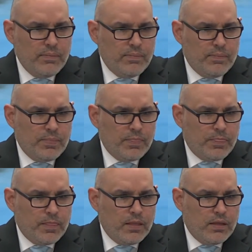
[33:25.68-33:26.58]

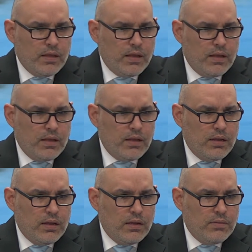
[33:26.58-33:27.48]

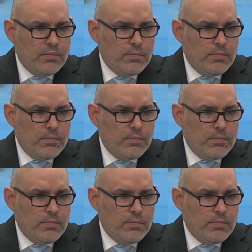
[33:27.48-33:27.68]
Nobody speaks.